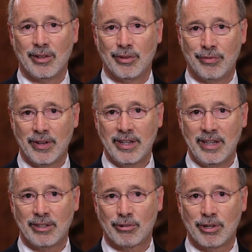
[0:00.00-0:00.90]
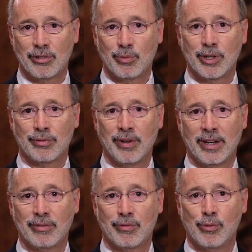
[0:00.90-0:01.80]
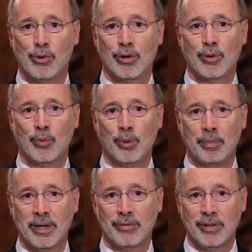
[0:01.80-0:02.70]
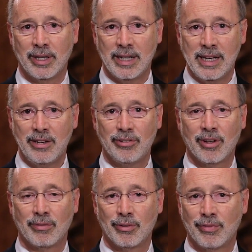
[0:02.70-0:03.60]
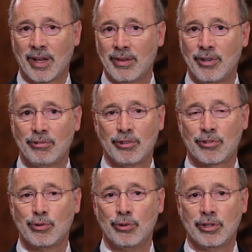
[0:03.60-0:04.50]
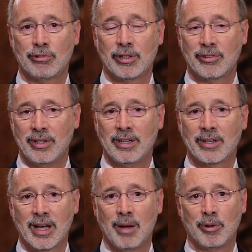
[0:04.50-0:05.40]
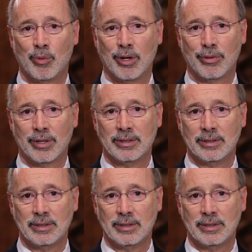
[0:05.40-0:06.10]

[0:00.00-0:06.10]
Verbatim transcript: The funding increase we are fighting for will benefit each of the 500 school districts in the Commonwealth.